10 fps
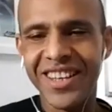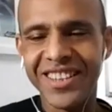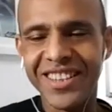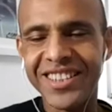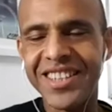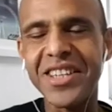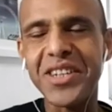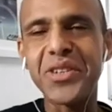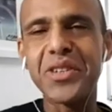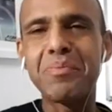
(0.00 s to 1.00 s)
This is the
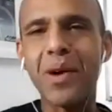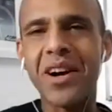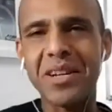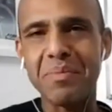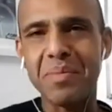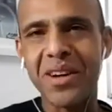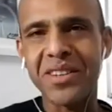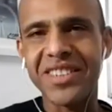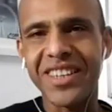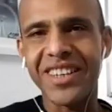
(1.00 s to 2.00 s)
good part
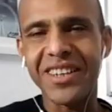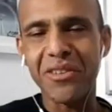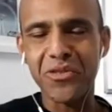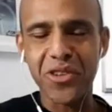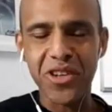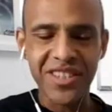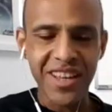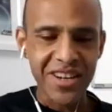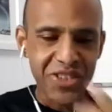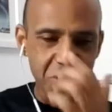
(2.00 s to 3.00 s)
about, of course, there
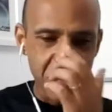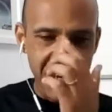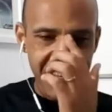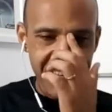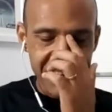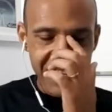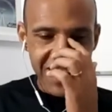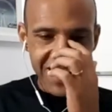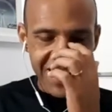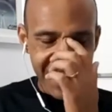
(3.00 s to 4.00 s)
are so many
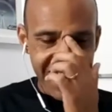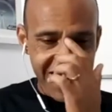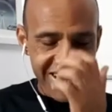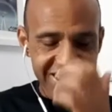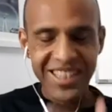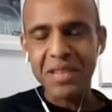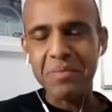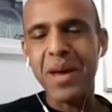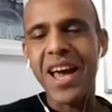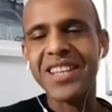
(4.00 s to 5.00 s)

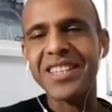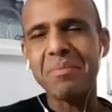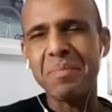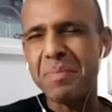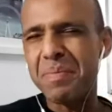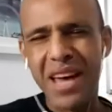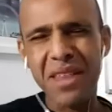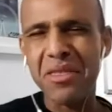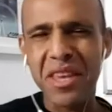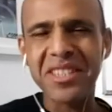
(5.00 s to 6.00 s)
setbacks and
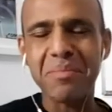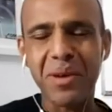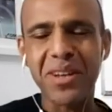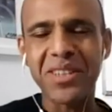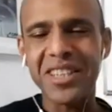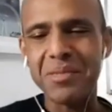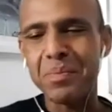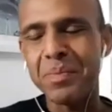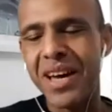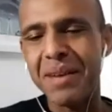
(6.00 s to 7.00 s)
bad things about this
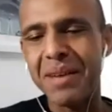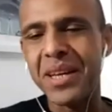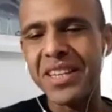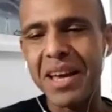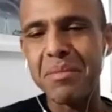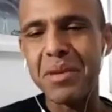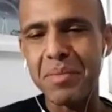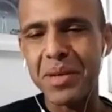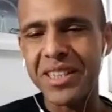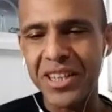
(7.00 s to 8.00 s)
pandemic,
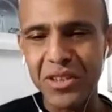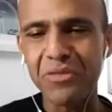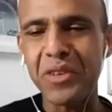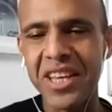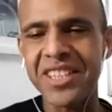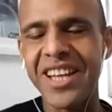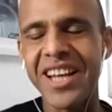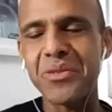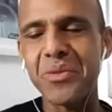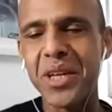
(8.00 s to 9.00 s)
but the good thing is
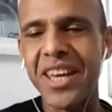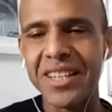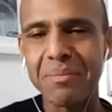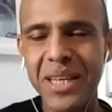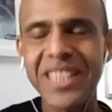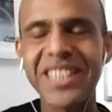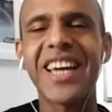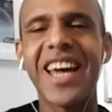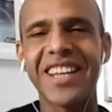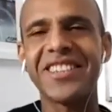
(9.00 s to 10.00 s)
that we can be
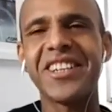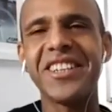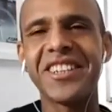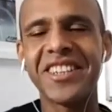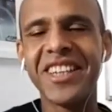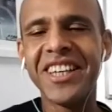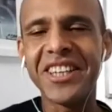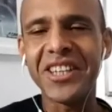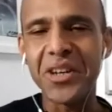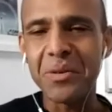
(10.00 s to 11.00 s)
together here.
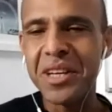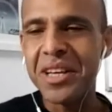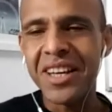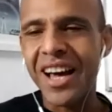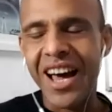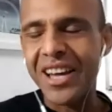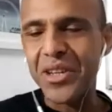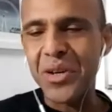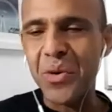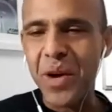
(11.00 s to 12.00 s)
You know, I don't
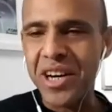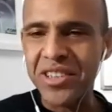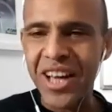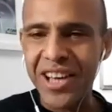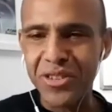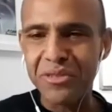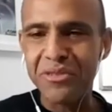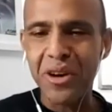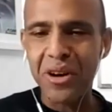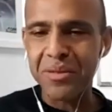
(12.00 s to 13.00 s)
know where you guys are
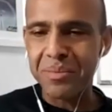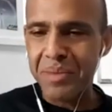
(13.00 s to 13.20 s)
from.